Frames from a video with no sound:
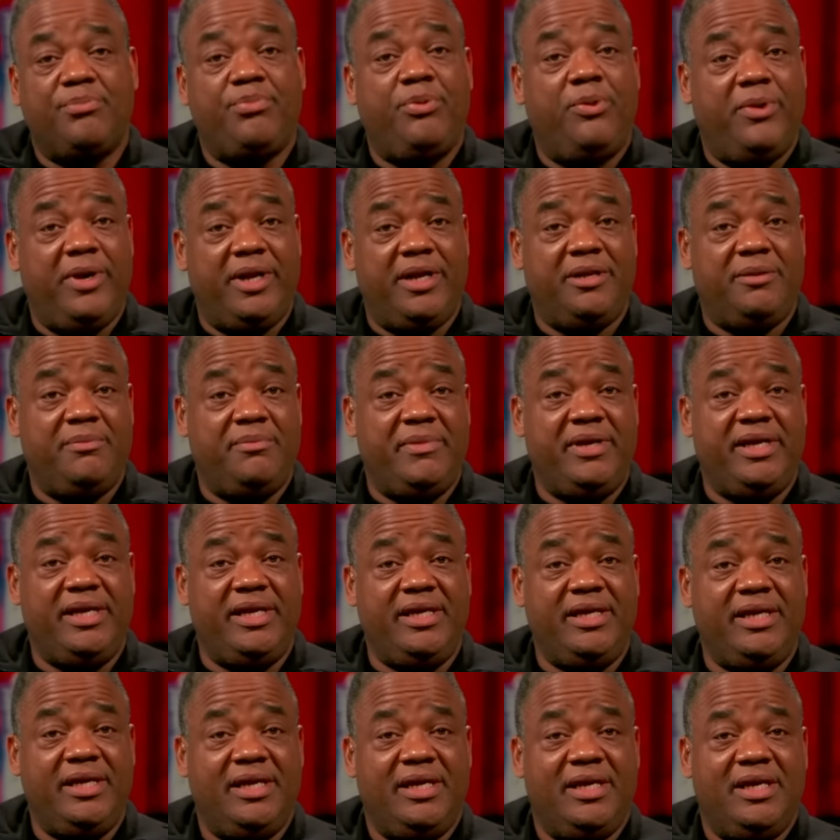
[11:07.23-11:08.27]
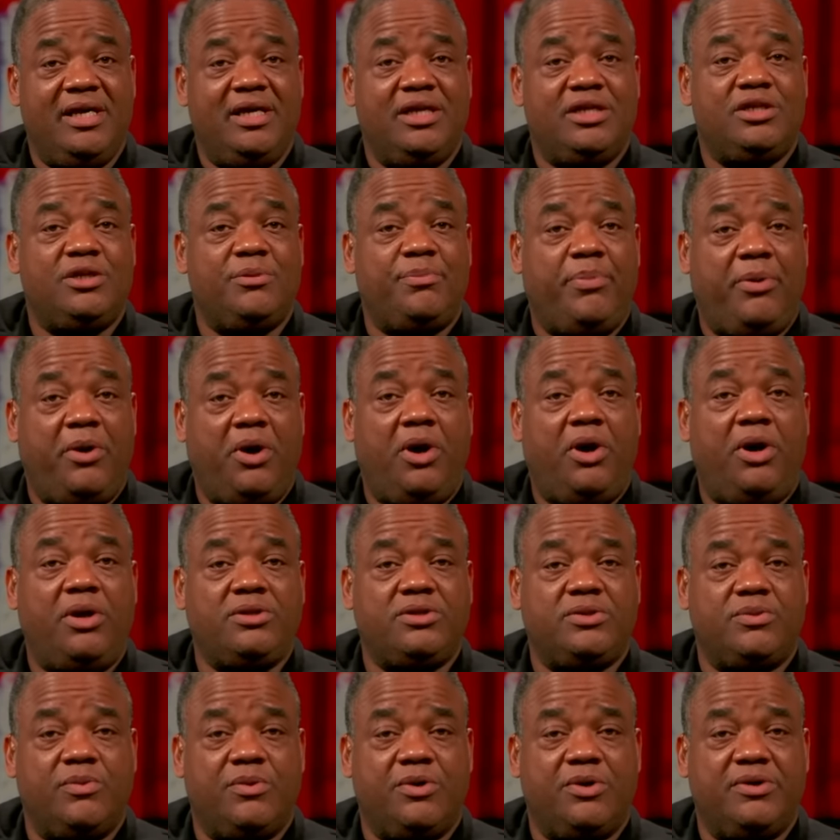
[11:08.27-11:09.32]
pointed me to
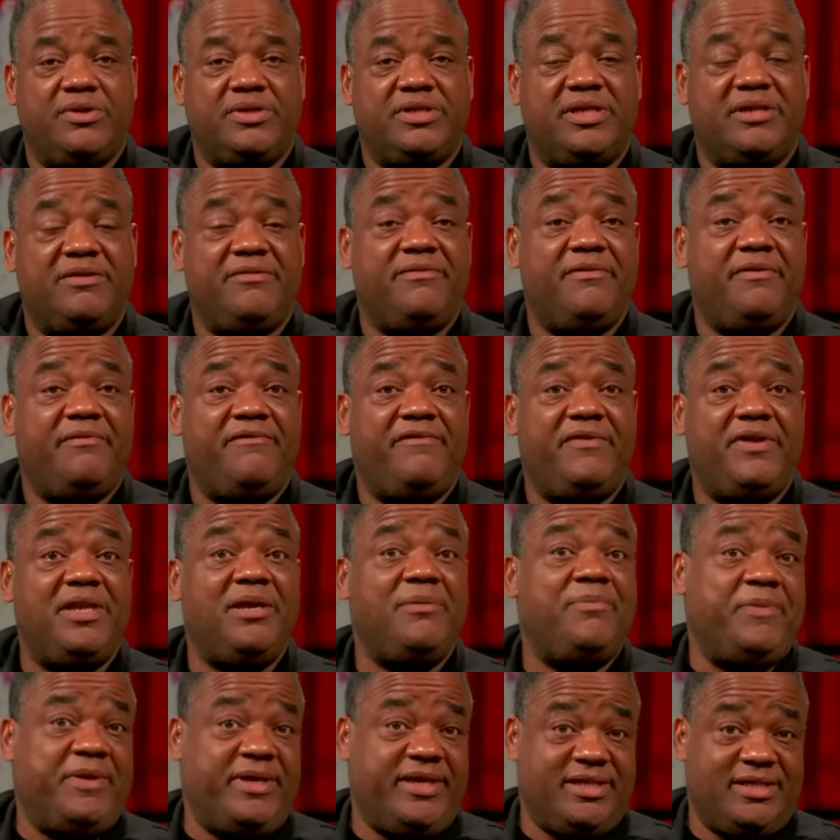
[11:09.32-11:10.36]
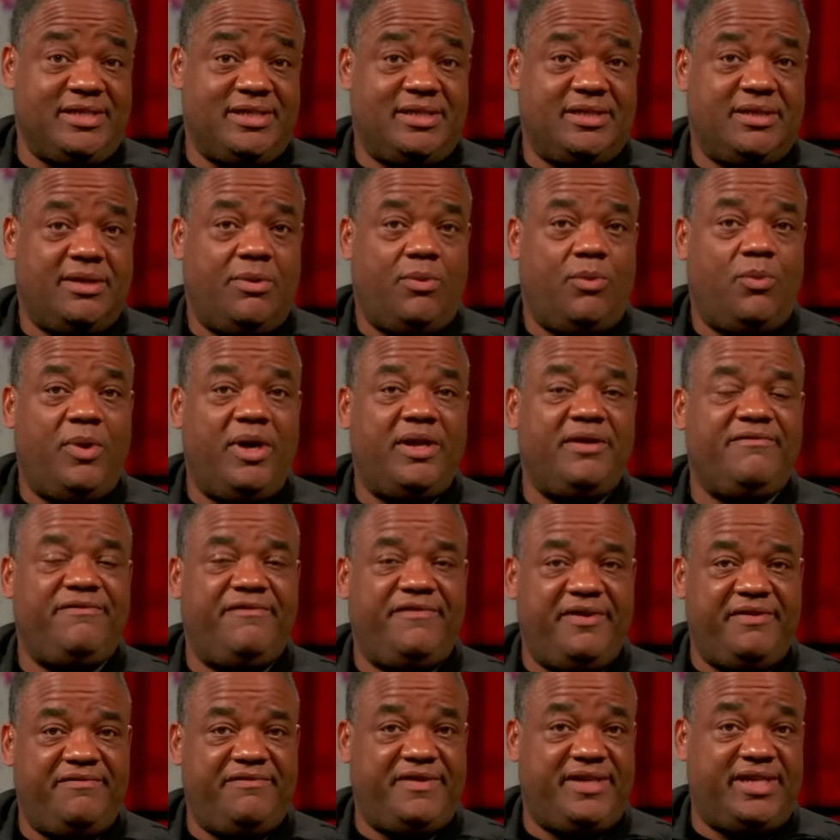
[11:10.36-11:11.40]
Paul's words in Philippians
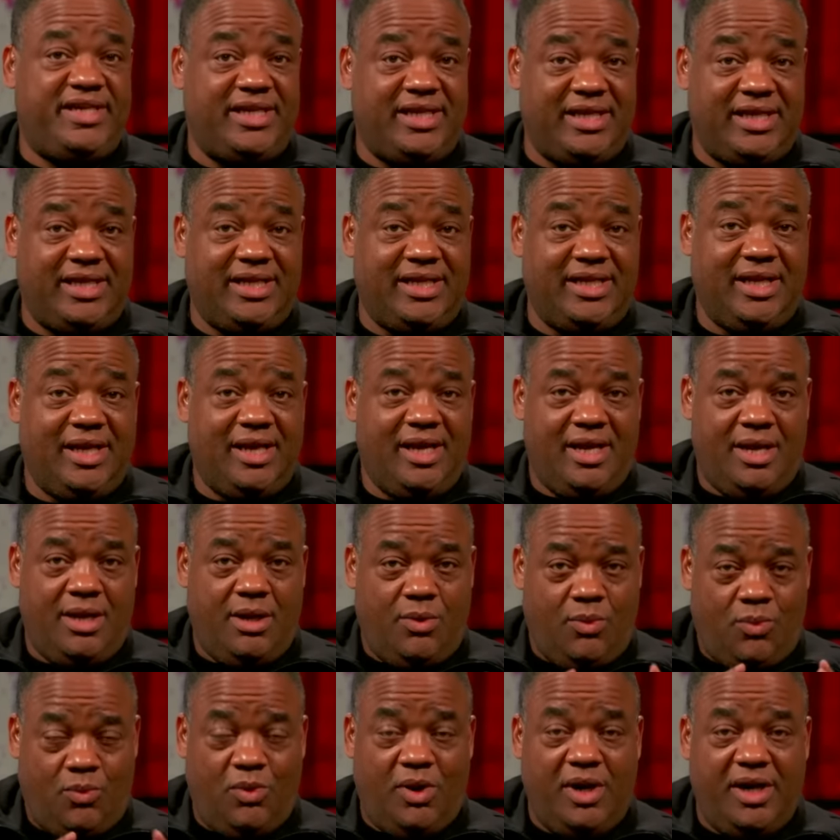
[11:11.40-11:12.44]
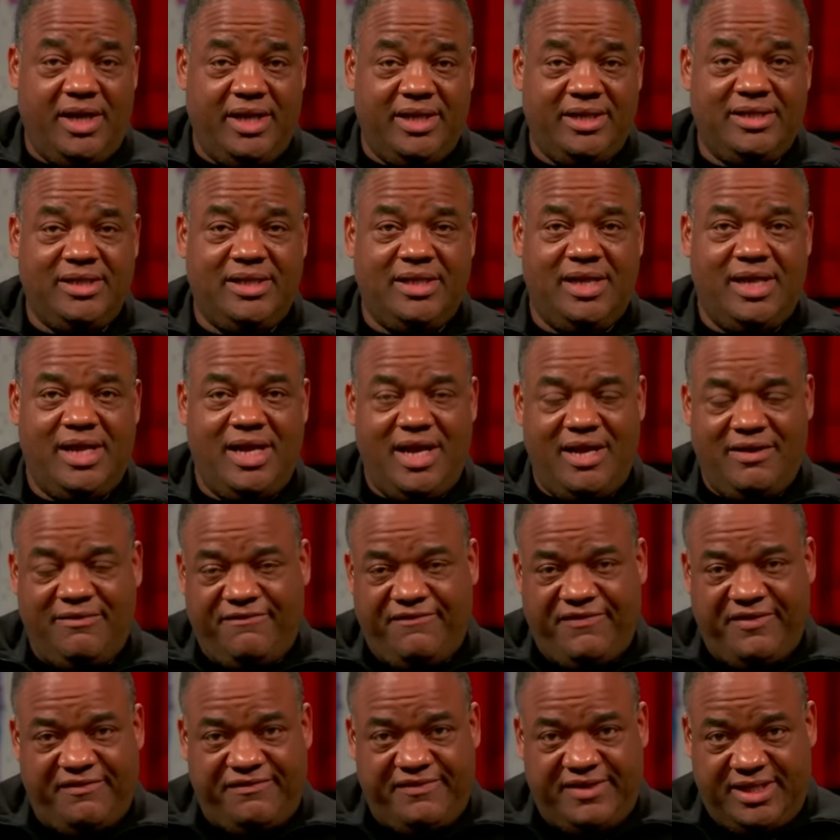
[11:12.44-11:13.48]

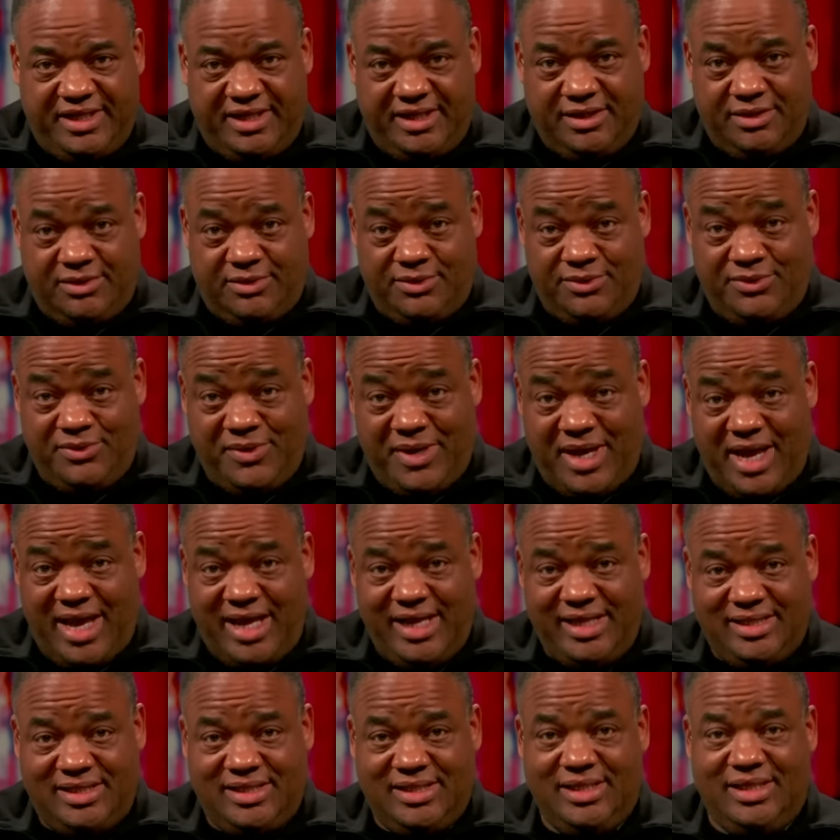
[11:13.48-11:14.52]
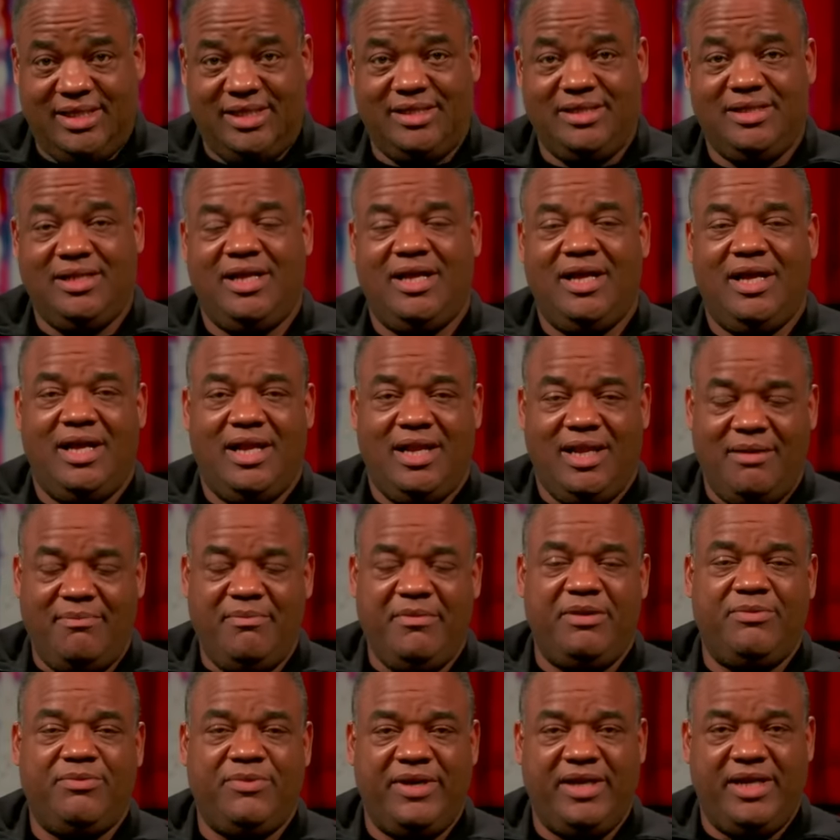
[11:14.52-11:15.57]
1:15-18. Let
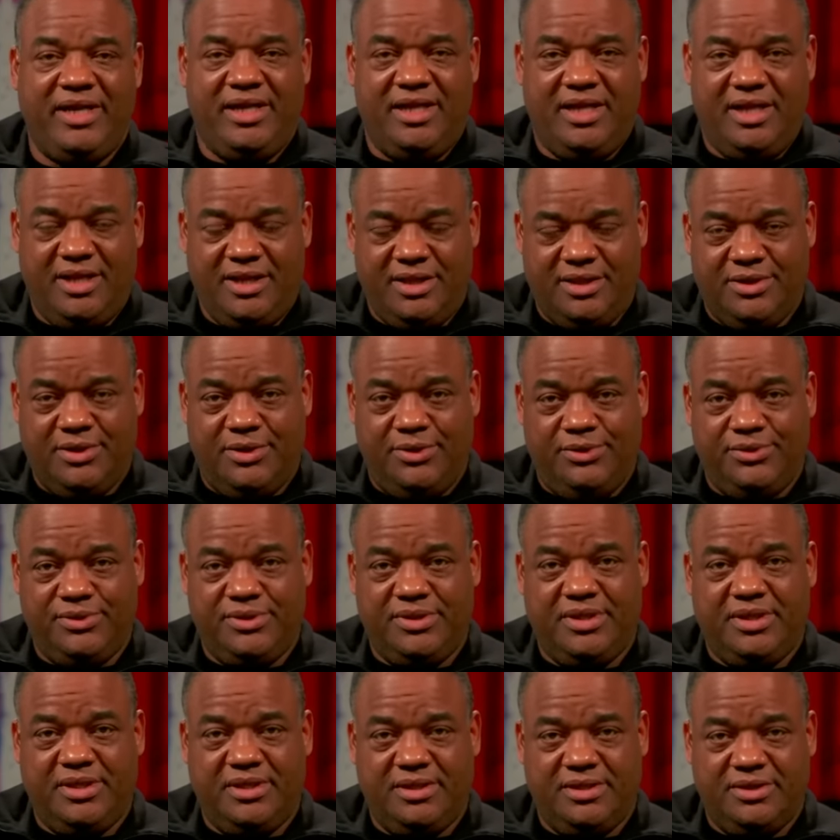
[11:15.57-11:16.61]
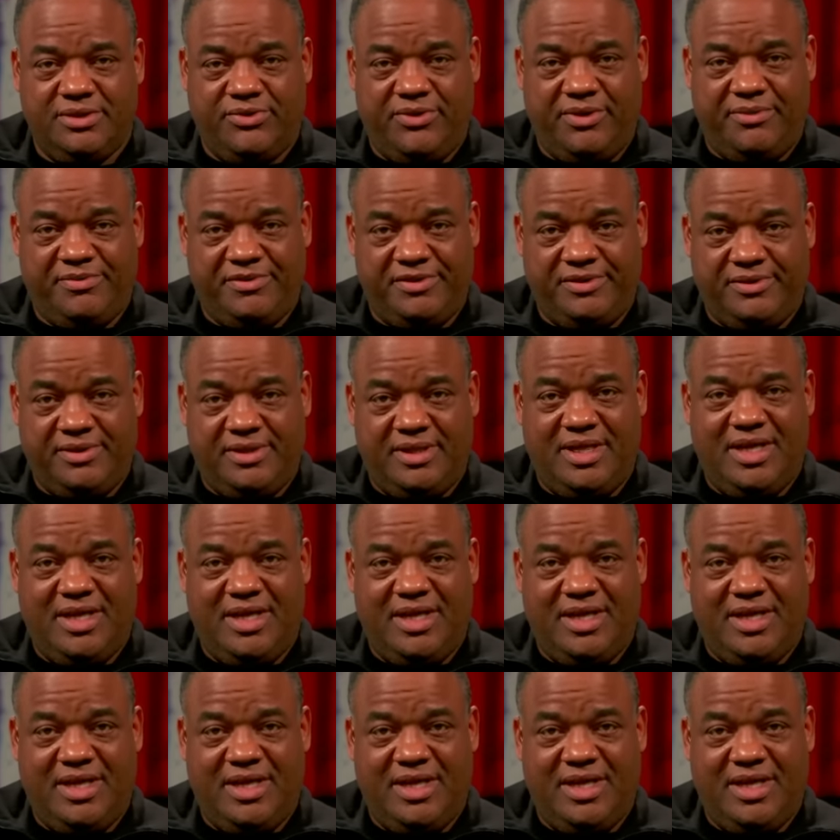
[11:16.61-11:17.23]
me read those scriptures.